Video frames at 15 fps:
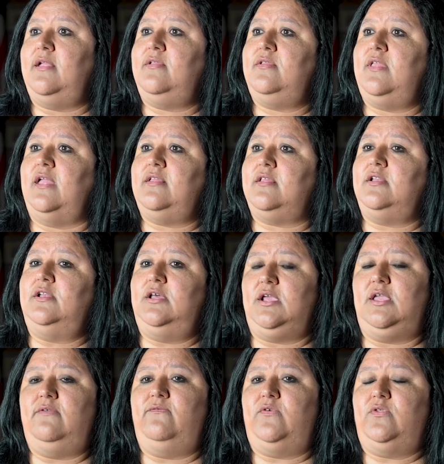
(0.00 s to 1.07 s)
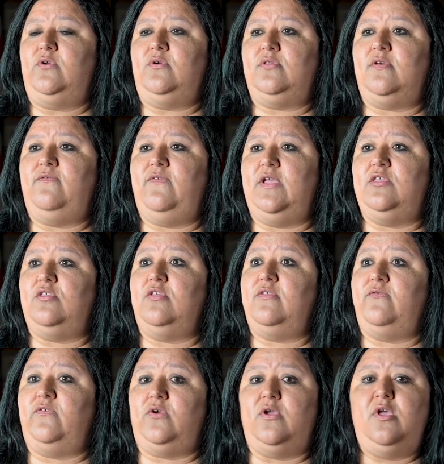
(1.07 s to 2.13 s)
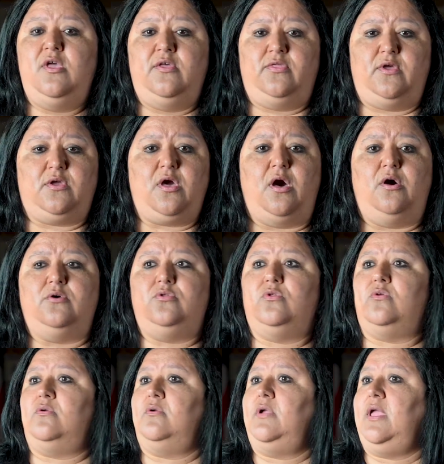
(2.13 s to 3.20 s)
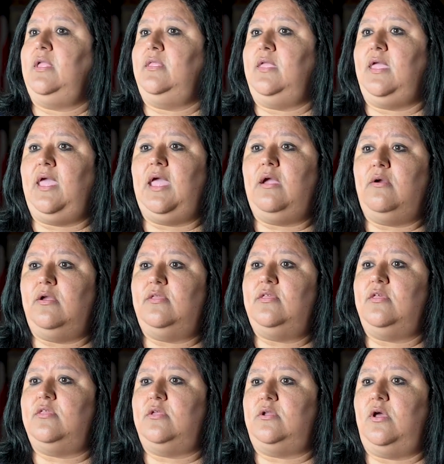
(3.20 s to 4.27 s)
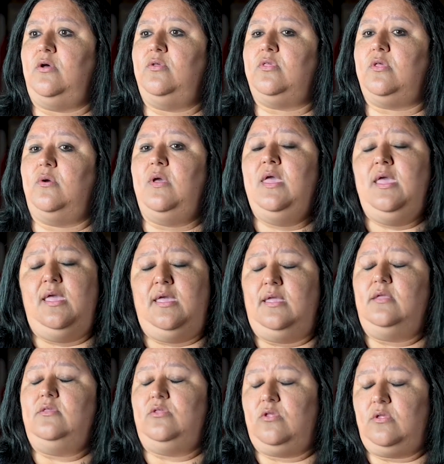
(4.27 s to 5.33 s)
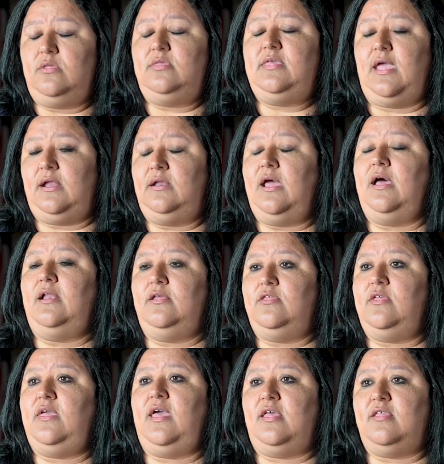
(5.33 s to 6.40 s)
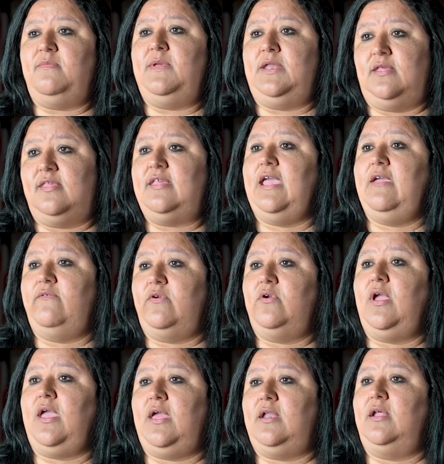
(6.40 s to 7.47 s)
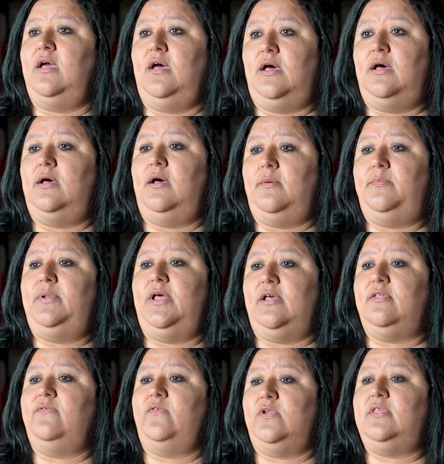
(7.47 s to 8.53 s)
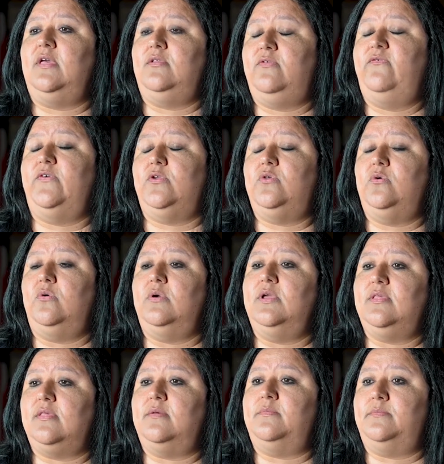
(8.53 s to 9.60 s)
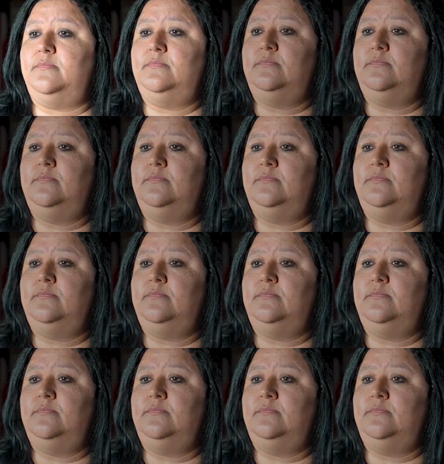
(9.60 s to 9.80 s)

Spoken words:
that's looking for those adventures, for the culture and the heritage and all. So technology has been a saver and a plus for tourism.